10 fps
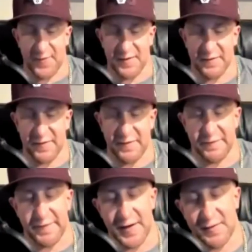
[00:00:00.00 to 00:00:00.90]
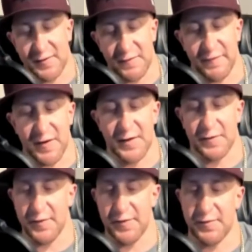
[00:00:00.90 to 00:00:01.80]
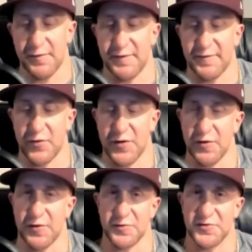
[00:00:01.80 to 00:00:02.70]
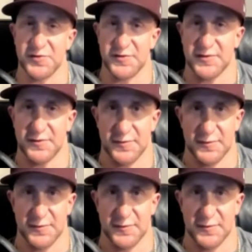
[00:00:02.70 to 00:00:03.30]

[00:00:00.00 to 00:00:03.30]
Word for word: piece of advice you've gotten recently from one of your coaches?